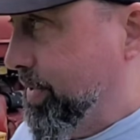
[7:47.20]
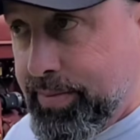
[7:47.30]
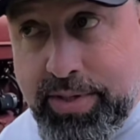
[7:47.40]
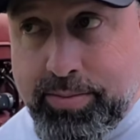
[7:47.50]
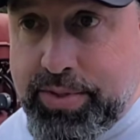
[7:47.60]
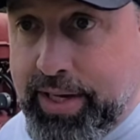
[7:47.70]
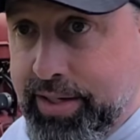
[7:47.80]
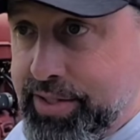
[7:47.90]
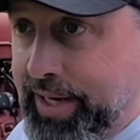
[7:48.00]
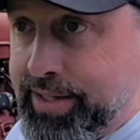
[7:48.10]
sometimes I got to
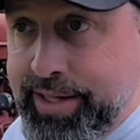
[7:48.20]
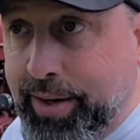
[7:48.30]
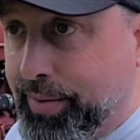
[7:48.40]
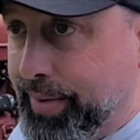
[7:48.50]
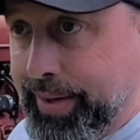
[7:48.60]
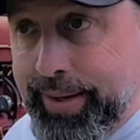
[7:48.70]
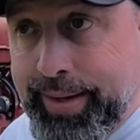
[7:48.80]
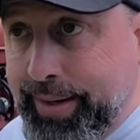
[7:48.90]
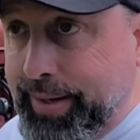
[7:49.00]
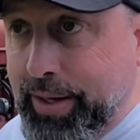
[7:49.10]
change out,
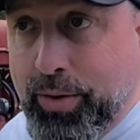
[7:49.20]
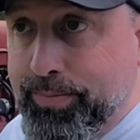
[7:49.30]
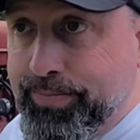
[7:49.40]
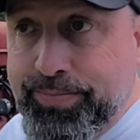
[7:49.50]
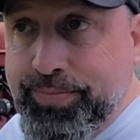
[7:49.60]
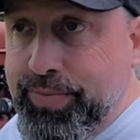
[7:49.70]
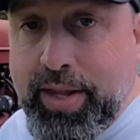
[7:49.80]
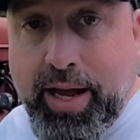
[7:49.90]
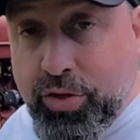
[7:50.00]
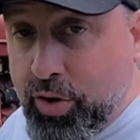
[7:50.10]
you know,
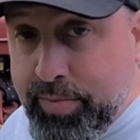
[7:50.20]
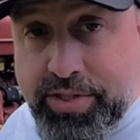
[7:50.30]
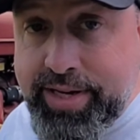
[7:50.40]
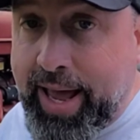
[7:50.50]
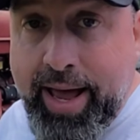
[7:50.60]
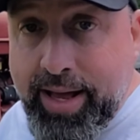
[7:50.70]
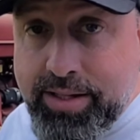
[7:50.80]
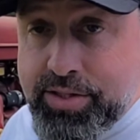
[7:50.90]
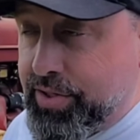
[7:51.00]
thermostats.